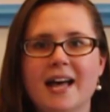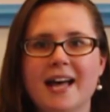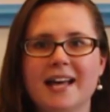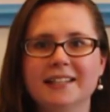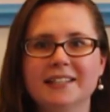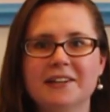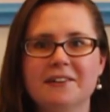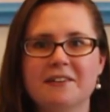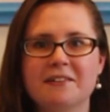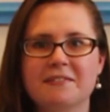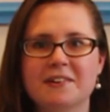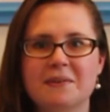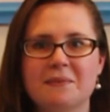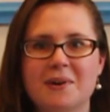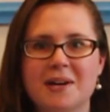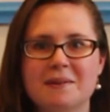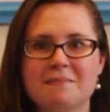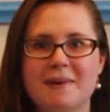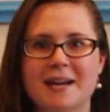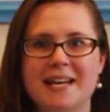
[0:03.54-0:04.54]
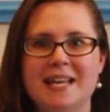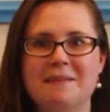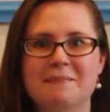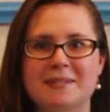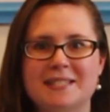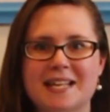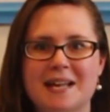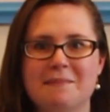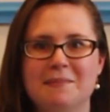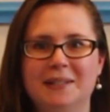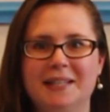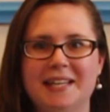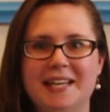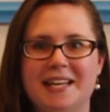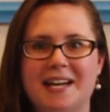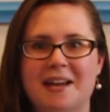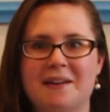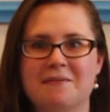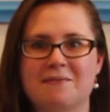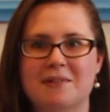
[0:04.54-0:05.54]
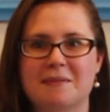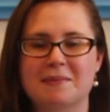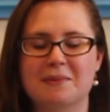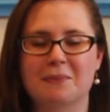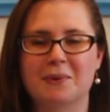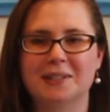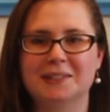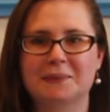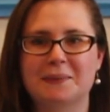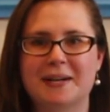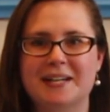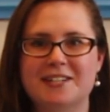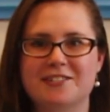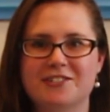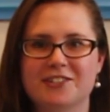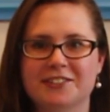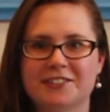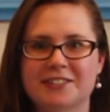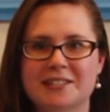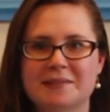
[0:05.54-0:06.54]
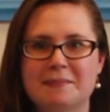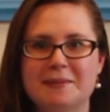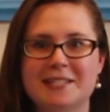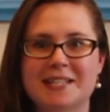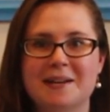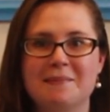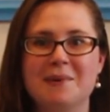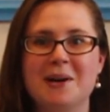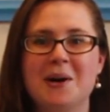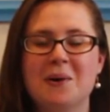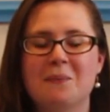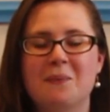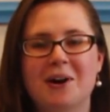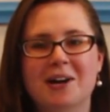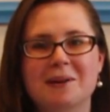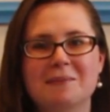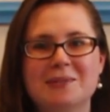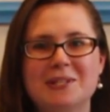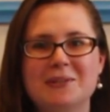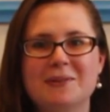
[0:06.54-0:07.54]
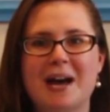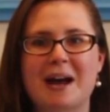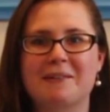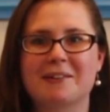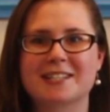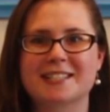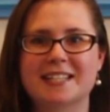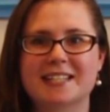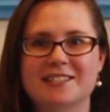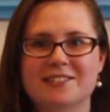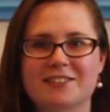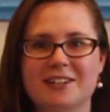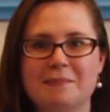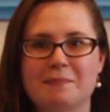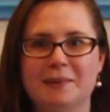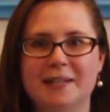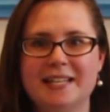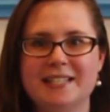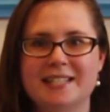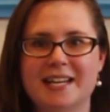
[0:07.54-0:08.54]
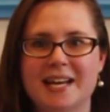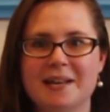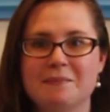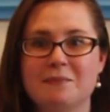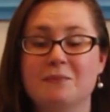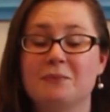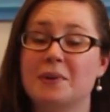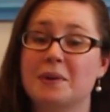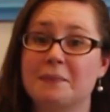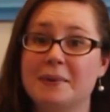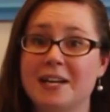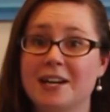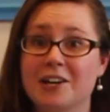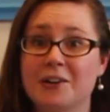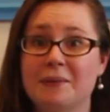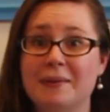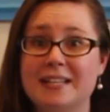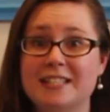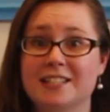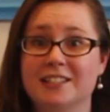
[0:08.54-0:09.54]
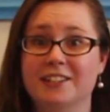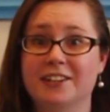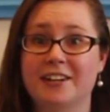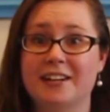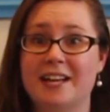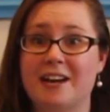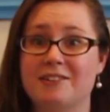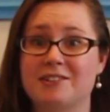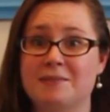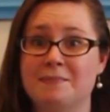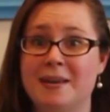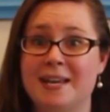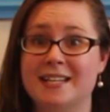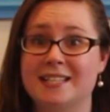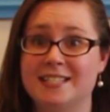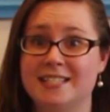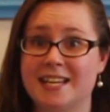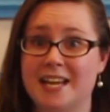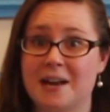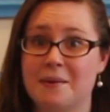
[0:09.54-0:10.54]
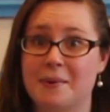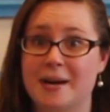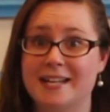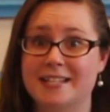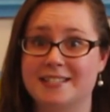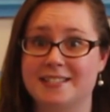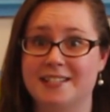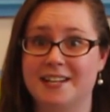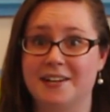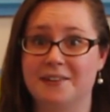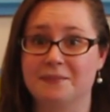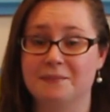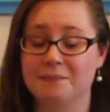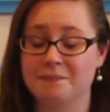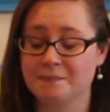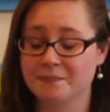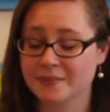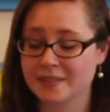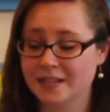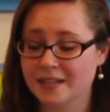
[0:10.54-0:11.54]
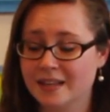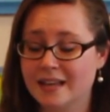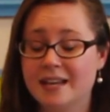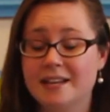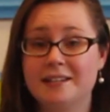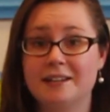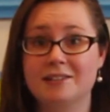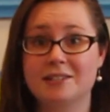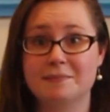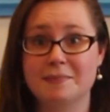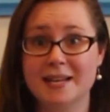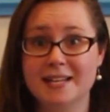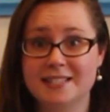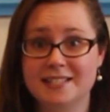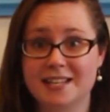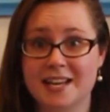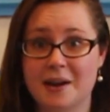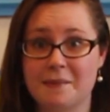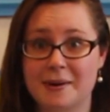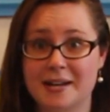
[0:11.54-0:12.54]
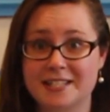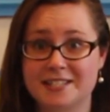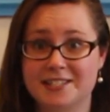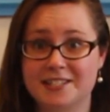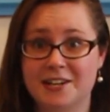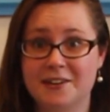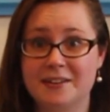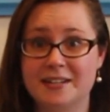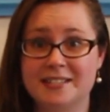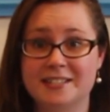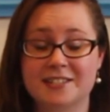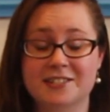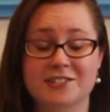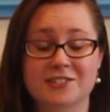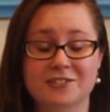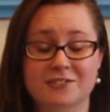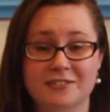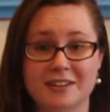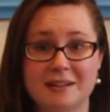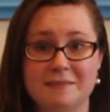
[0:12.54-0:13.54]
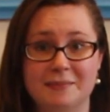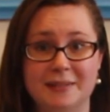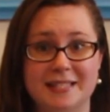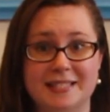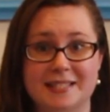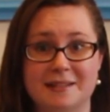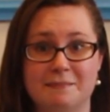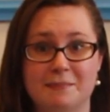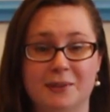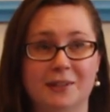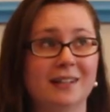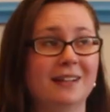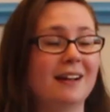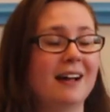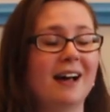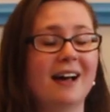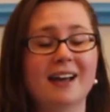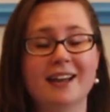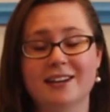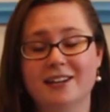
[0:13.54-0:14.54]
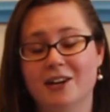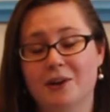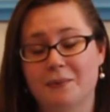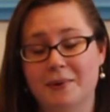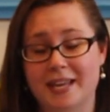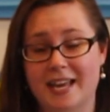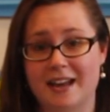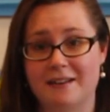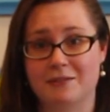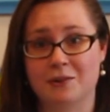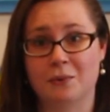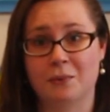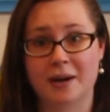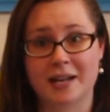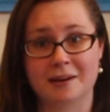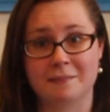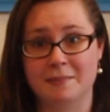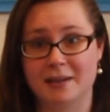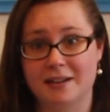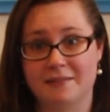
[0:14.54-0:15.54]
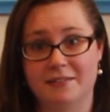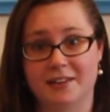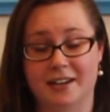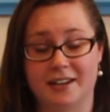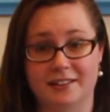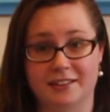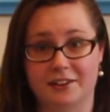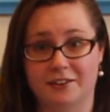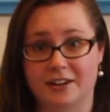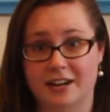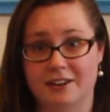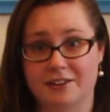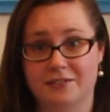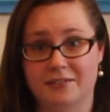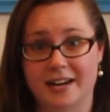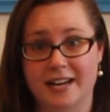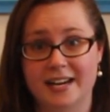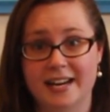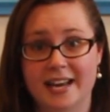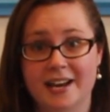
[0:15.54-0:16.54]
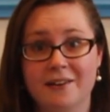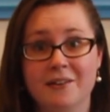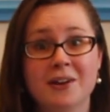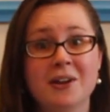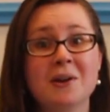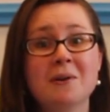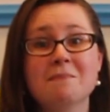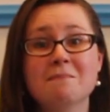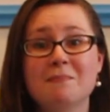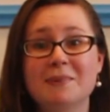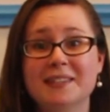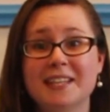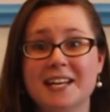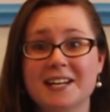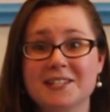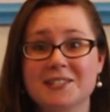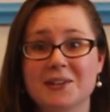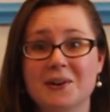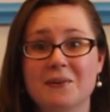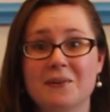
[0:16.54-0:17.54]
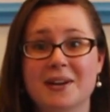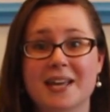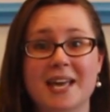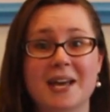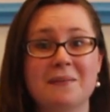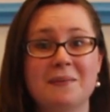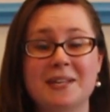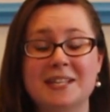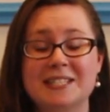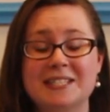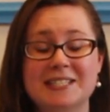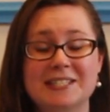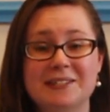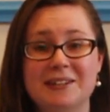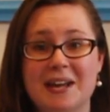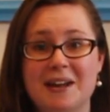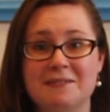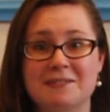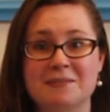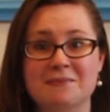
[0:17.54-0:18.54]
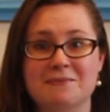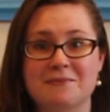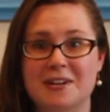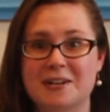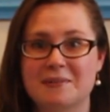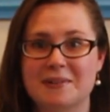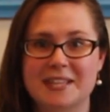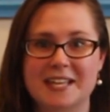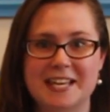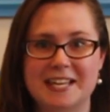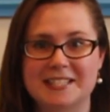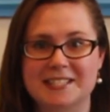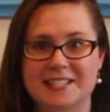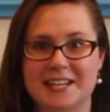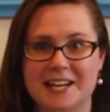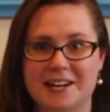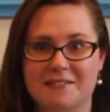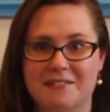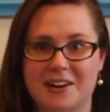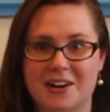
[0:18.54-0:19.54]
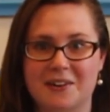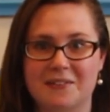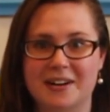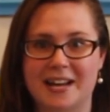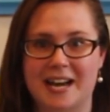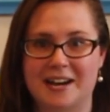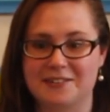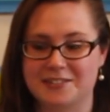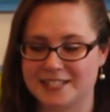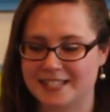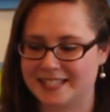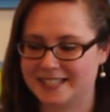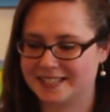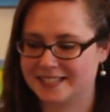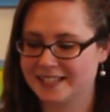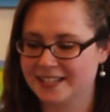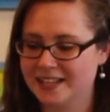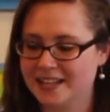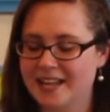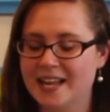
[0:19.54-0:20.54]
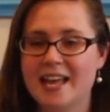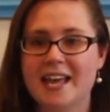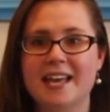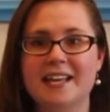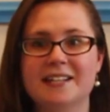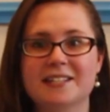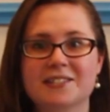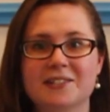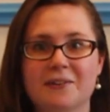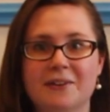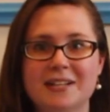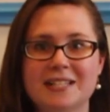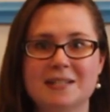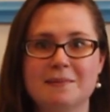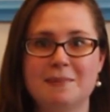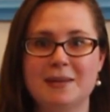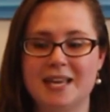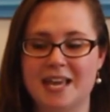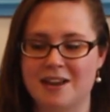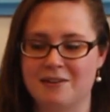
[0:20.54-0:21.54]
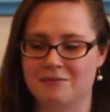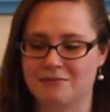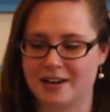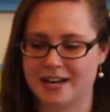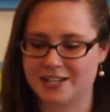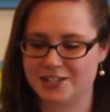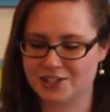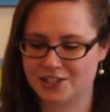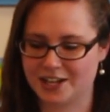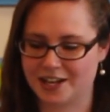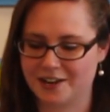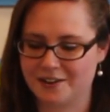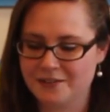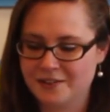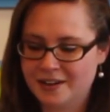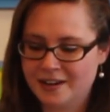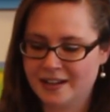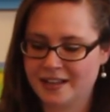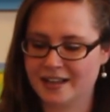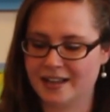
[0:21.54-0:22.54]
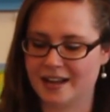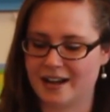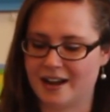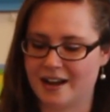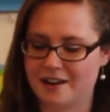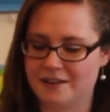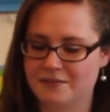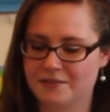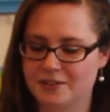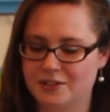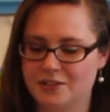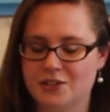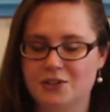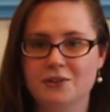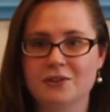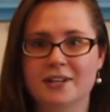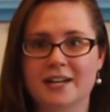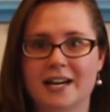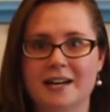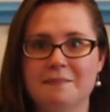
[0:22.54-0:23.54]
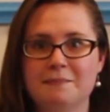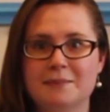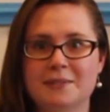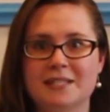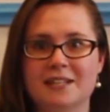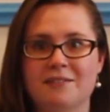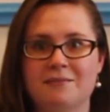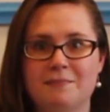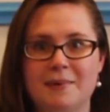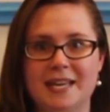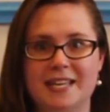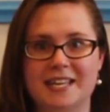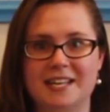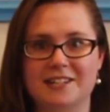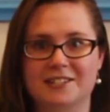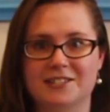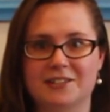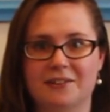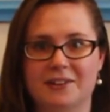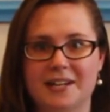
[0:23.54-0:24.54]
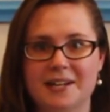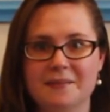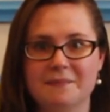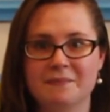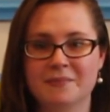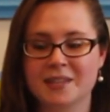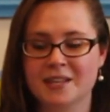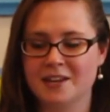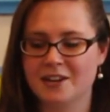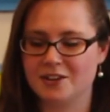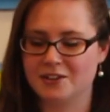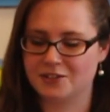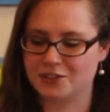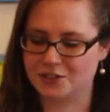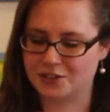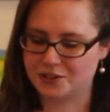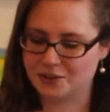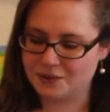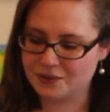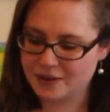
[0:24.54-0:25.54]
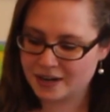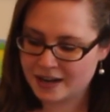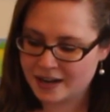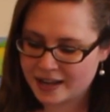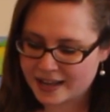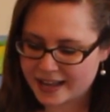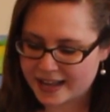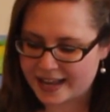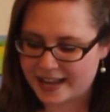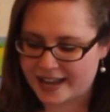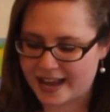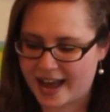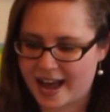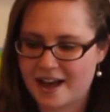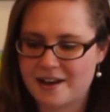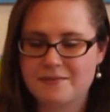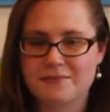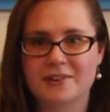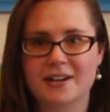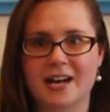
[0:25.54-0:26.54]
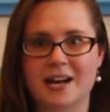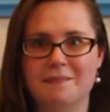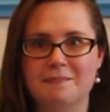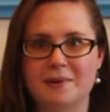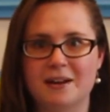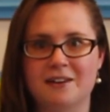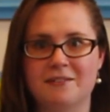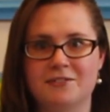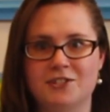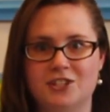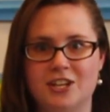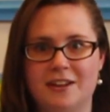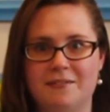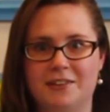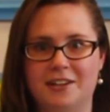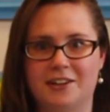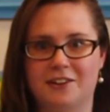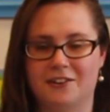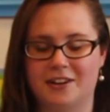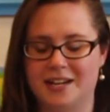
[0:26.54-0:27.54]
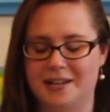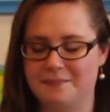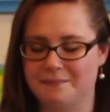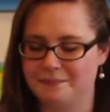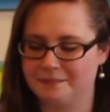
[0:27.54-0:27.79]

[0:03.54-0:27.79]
Hello everyone, my name is Emily and I am from the World of Orange Children's Museum. Welcome to our sensory playtime where we are going to learn how to make DIY snow. Now to make DIY snow is extremely simple. I know we have quite a bit of it on the ground right now, but that is okay, we can still have some fun with it inside of our own houses. It is going to be a ratio of 2 cups of baking soda to a half cup of shaving cream.